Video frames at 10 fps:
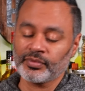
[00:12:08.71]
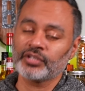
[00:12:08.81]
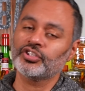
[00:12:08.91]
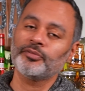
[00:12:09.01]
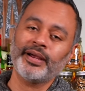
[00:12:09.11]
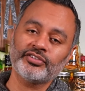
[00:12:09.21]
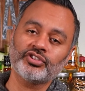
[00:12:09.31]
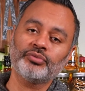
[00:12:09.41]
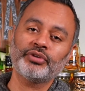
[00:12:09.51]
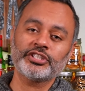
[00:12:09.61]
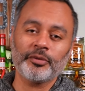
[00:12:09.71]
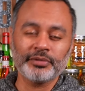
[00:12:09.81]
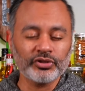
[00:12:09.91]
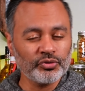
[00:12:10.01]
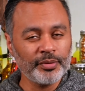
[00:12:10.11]
so the Maraschino brings up a
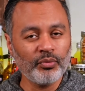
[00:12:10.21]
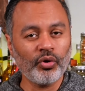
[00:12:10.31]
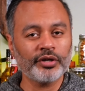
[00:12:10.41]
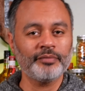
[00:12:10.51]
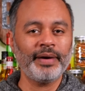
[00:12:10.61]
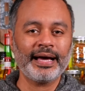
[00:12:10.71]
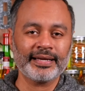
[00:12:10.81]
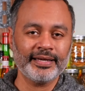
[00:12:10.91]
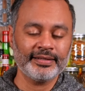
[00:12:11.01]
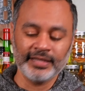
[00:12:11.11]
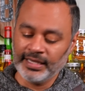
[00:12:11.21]
little bit more in the back end.